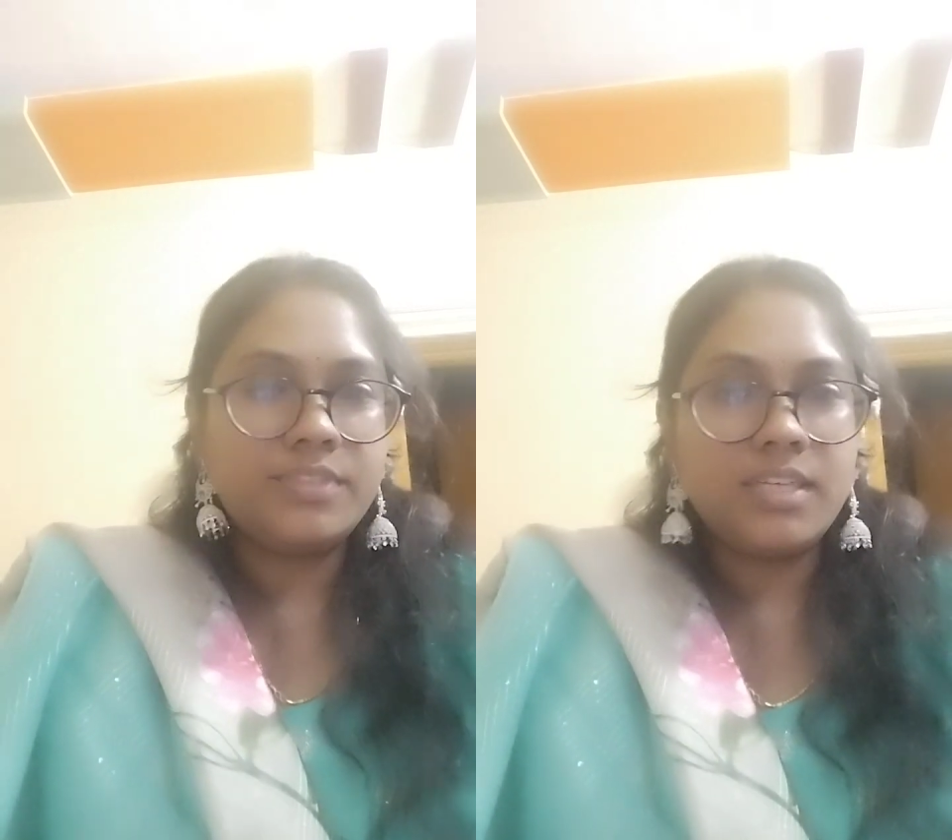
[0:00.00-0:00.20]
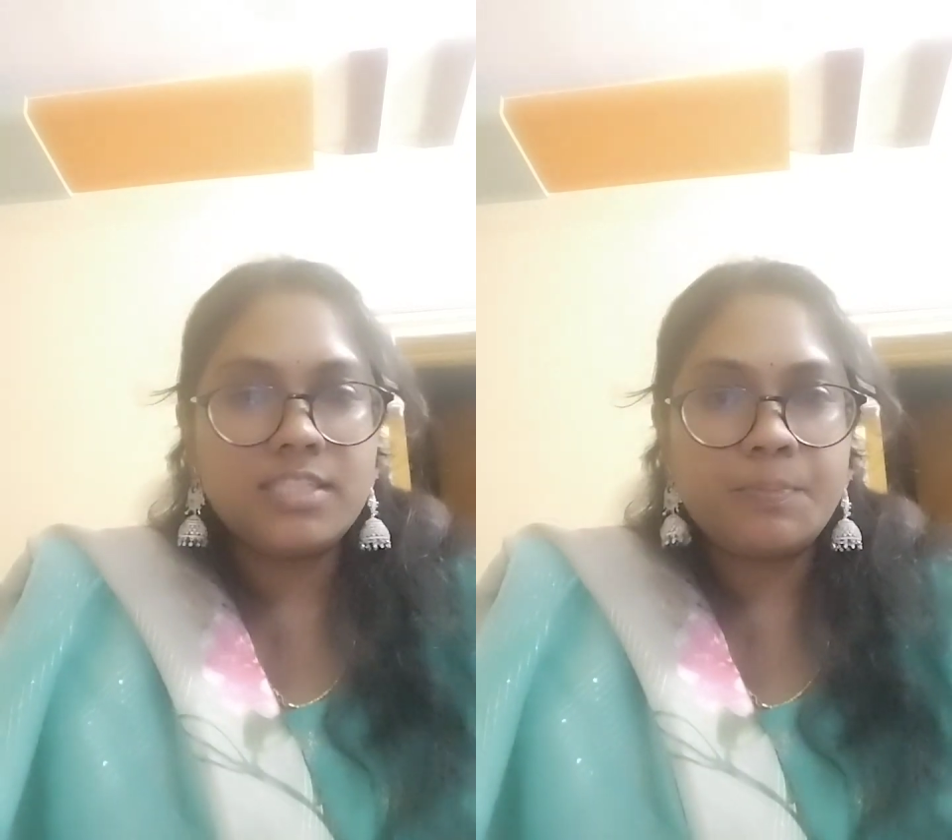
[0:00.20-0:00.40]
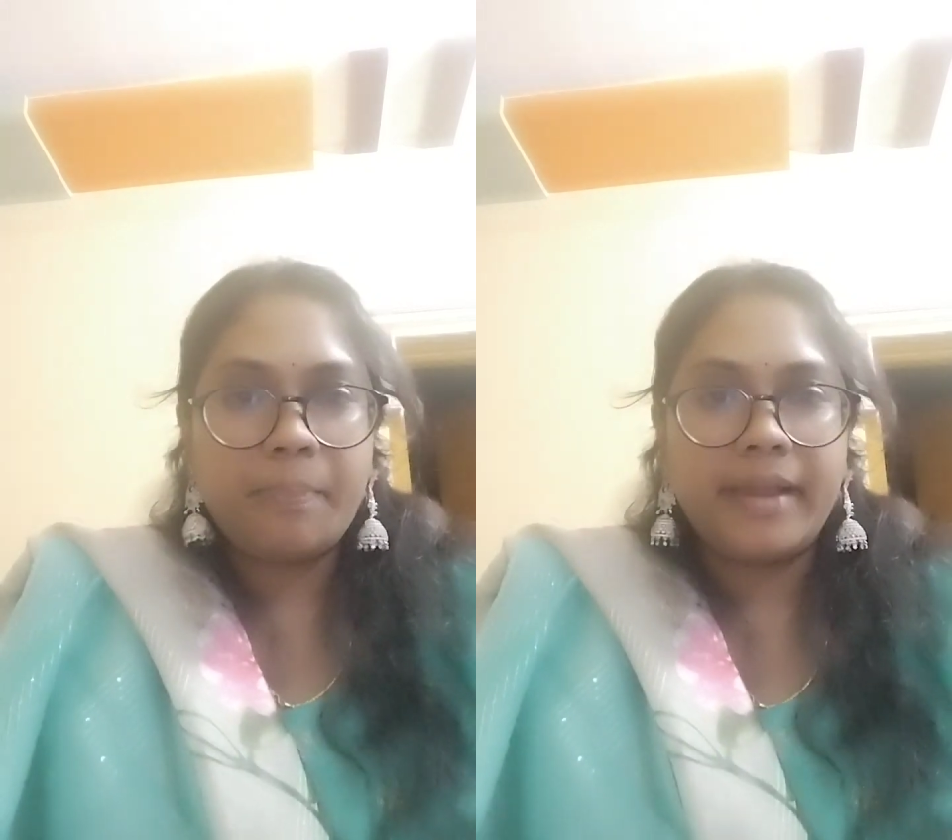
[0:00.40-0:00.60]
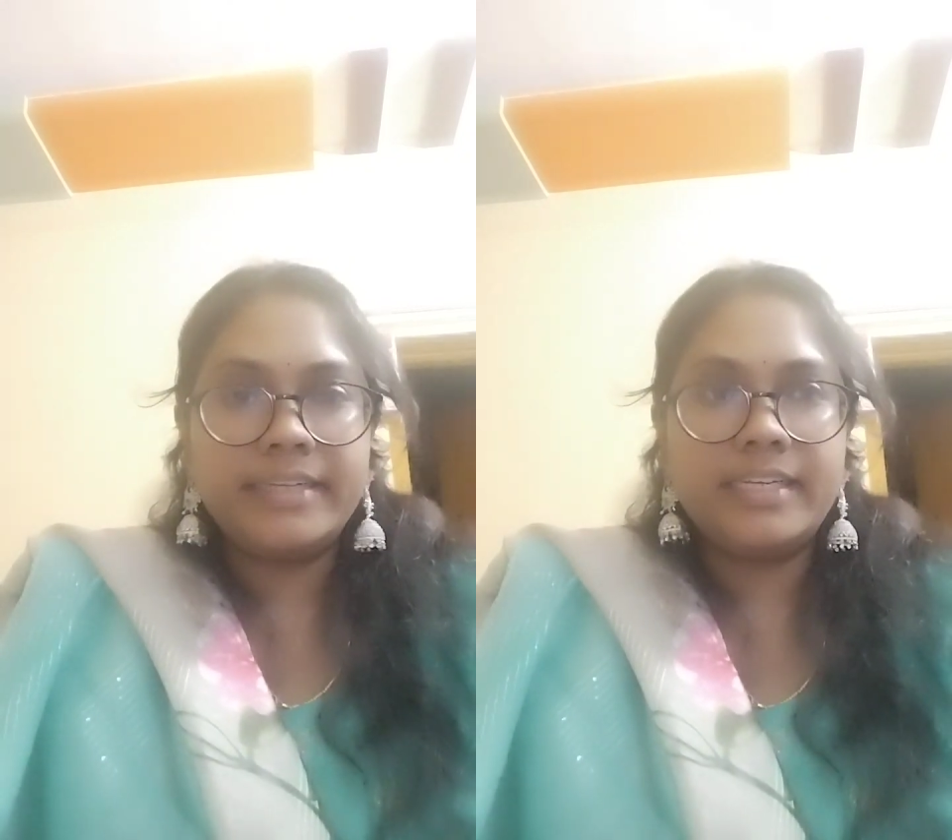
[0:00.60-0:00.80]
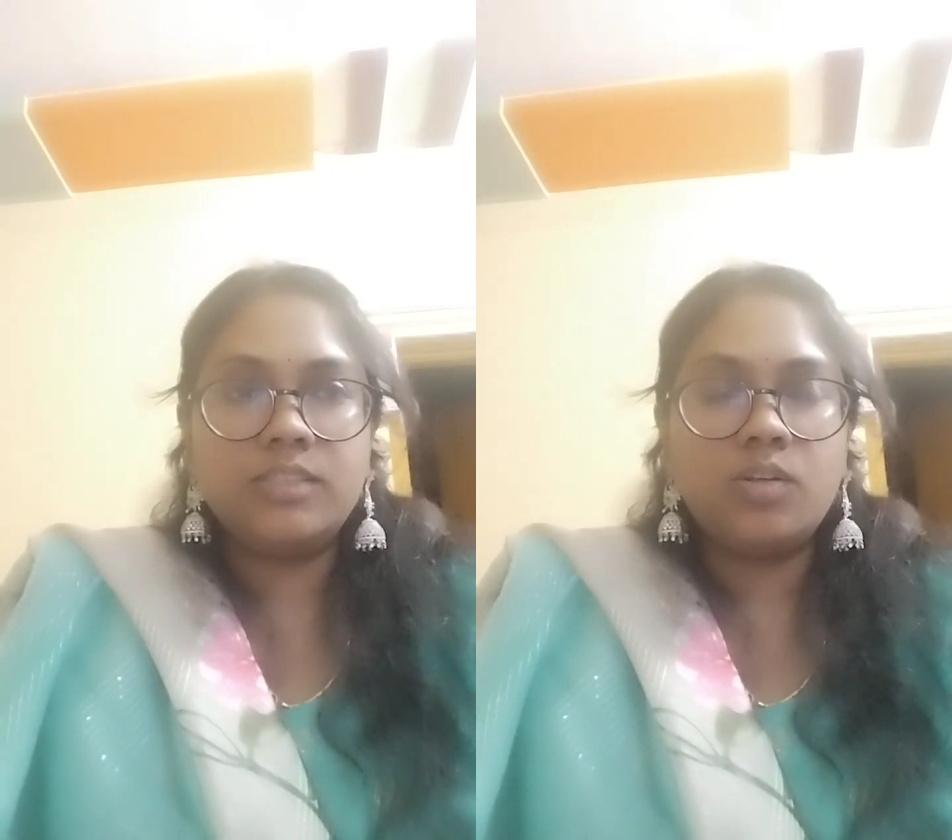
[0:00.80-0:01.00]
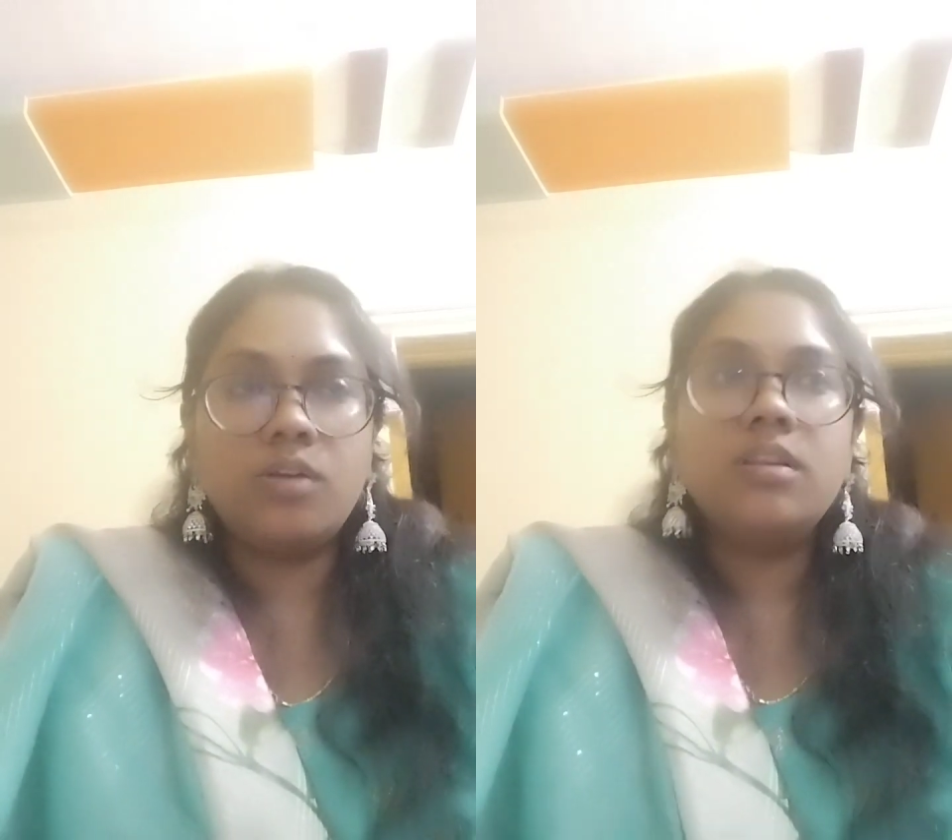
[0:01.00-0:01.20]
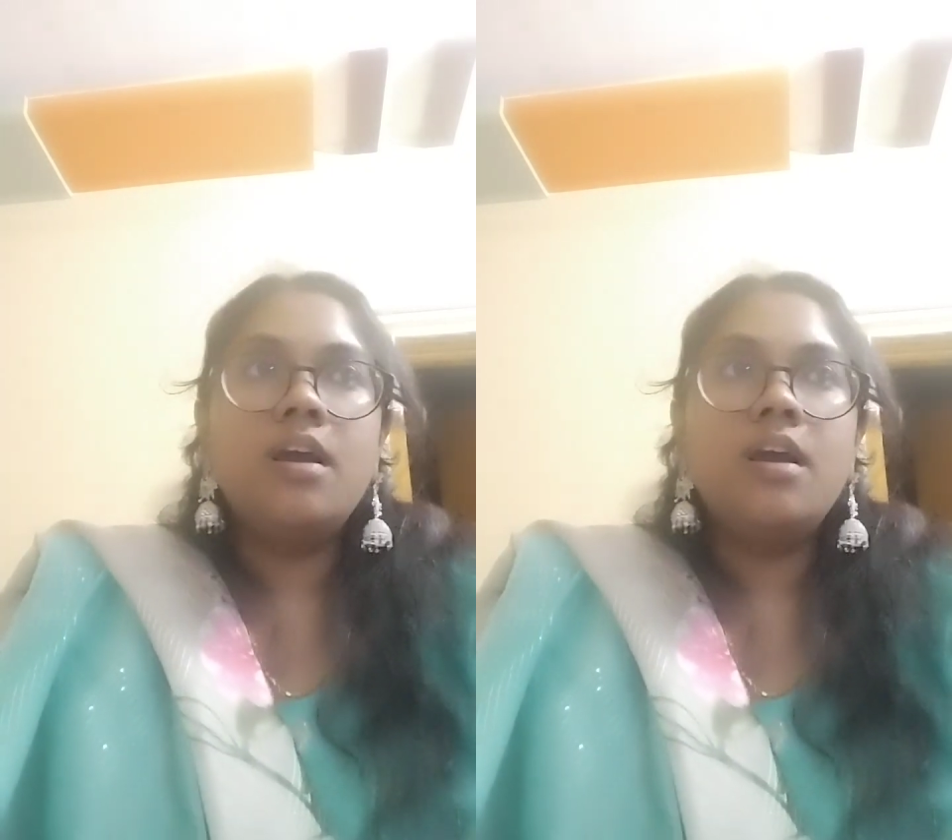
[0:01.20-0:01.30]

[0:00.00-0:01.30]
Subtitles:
the spine and all,